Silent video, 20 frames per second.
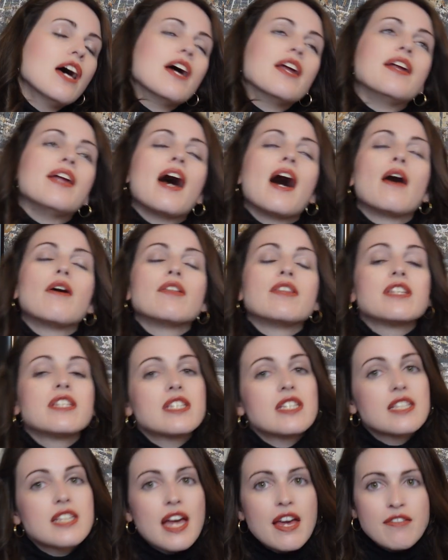Now, this
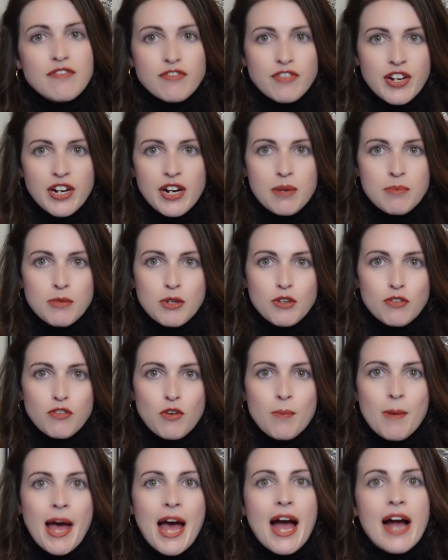is a very beautiful
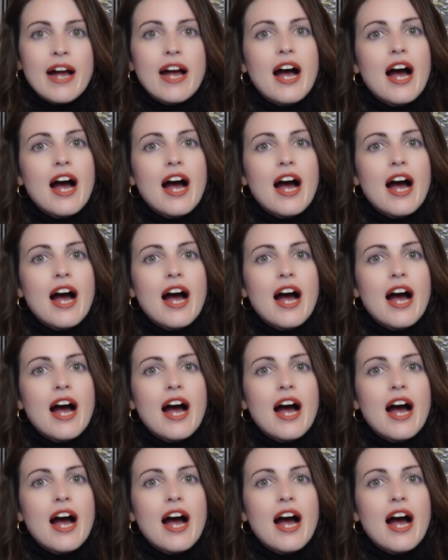bag.